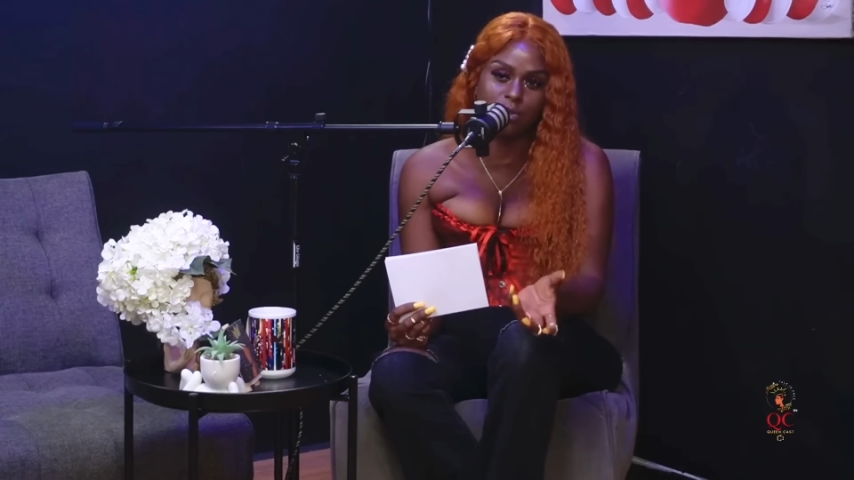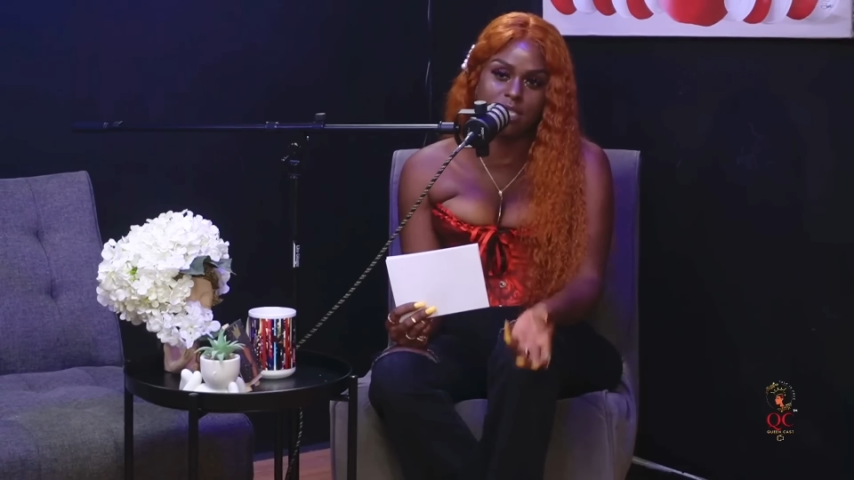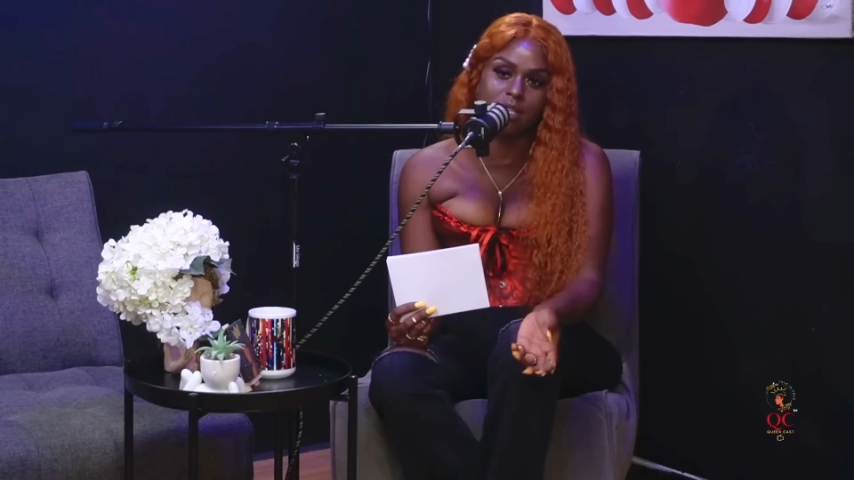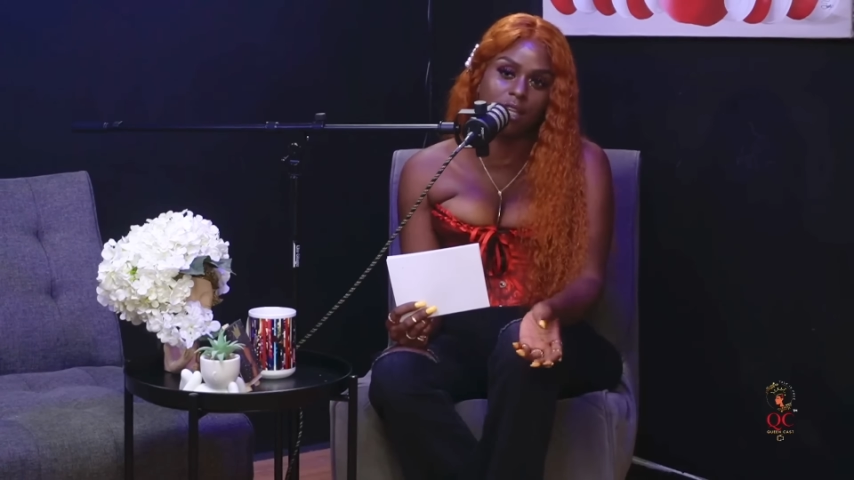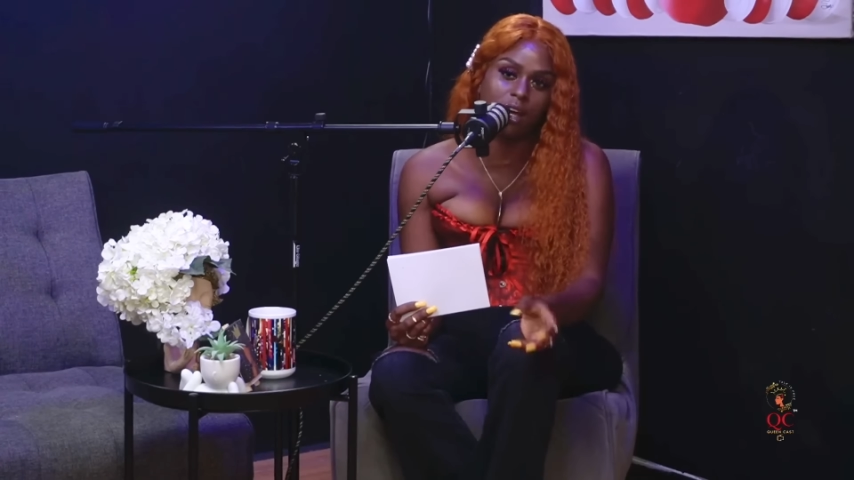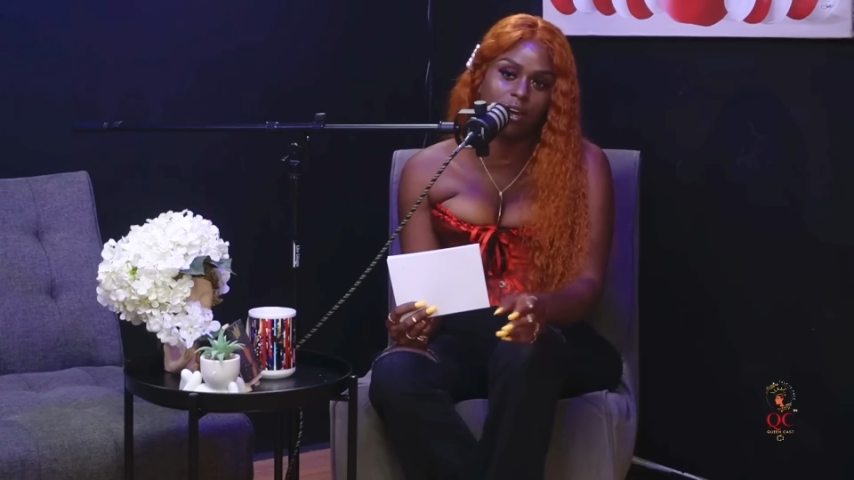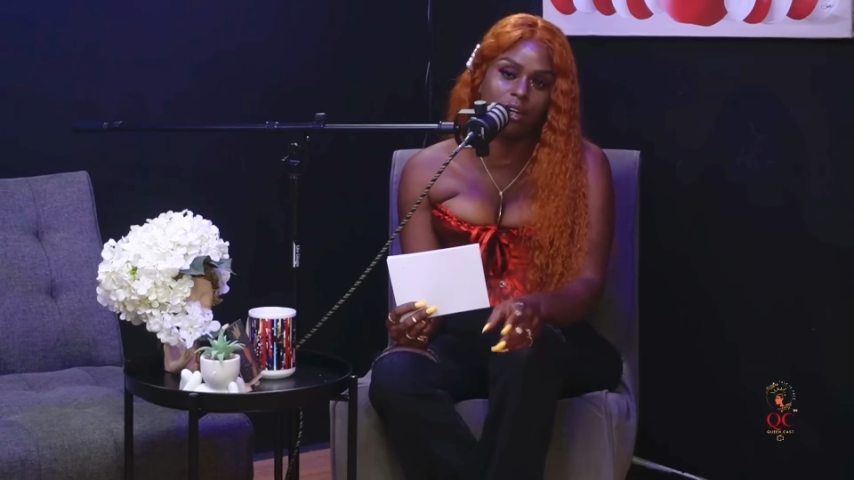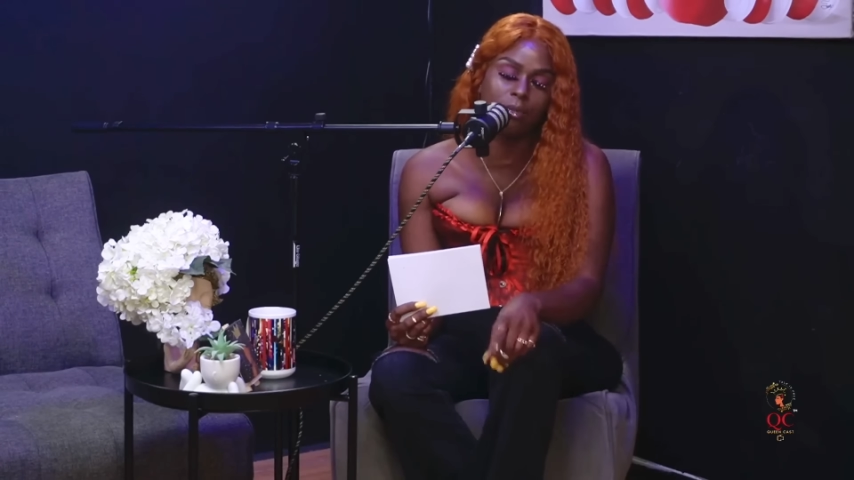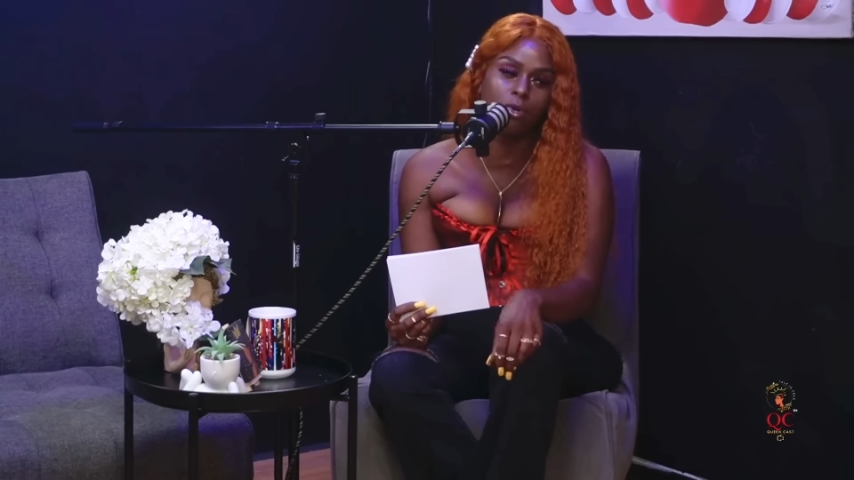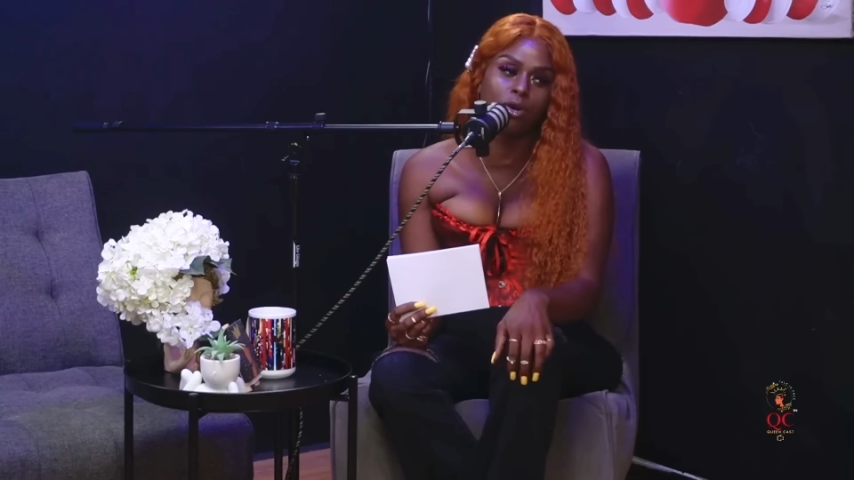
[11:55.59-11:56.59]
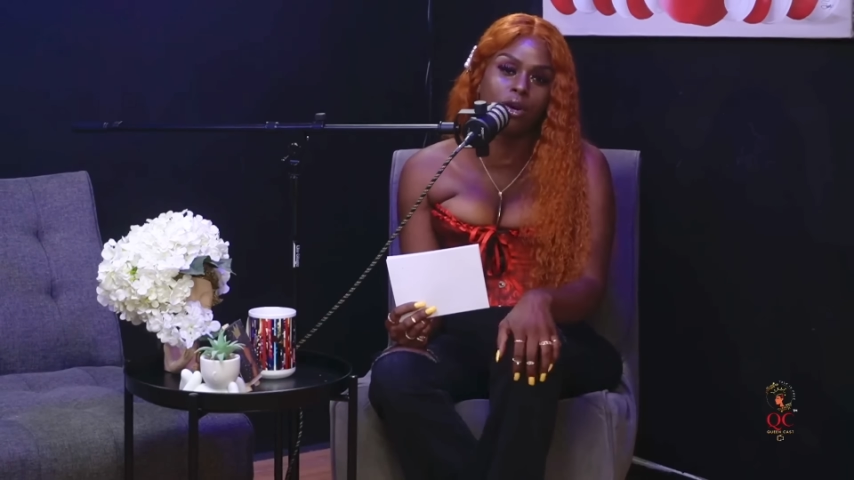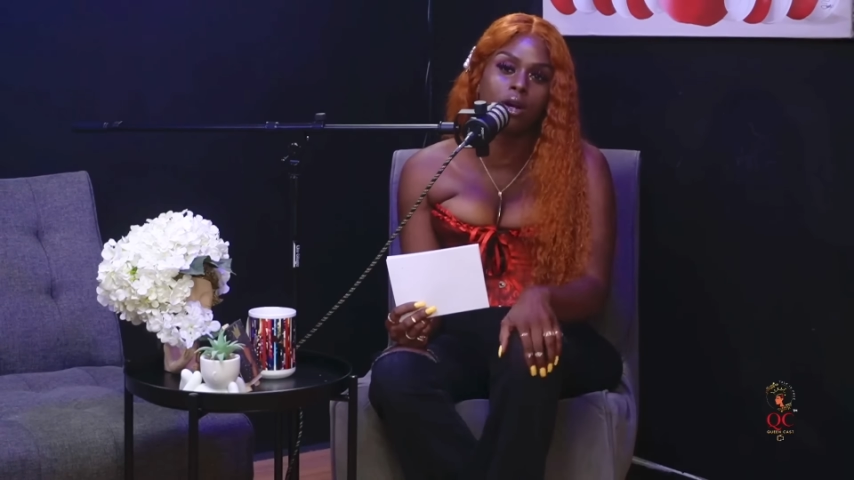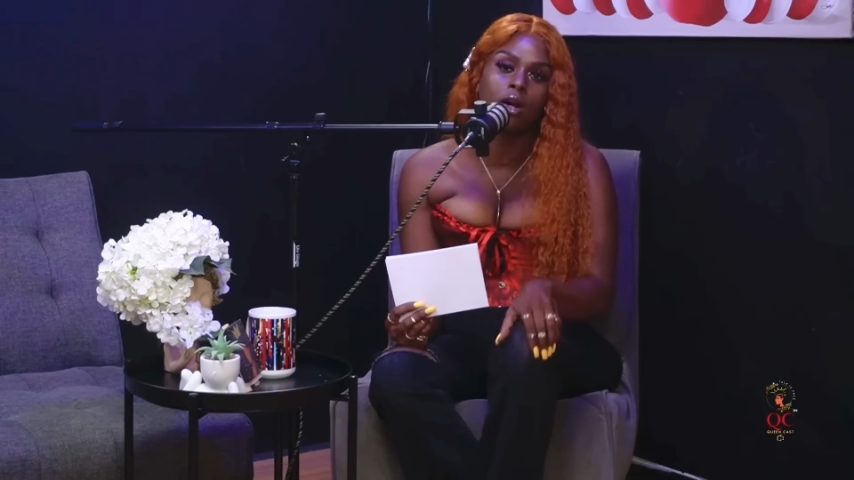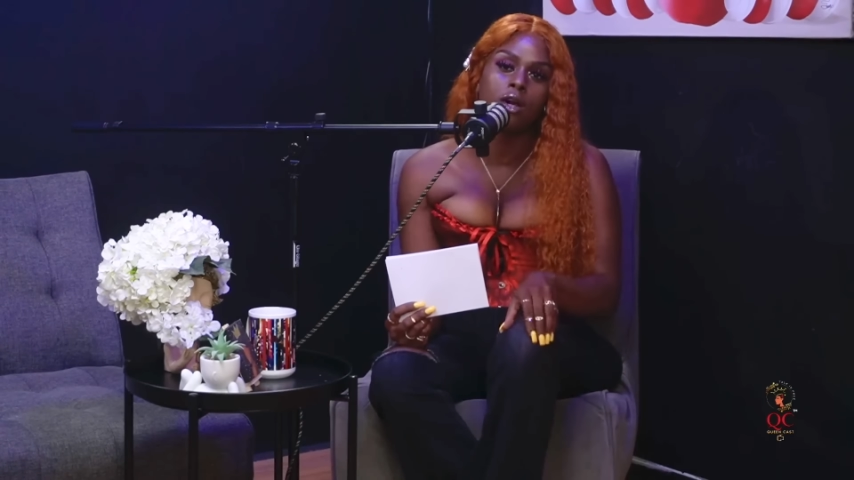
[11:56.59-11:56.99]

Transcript: wasn't there anymore.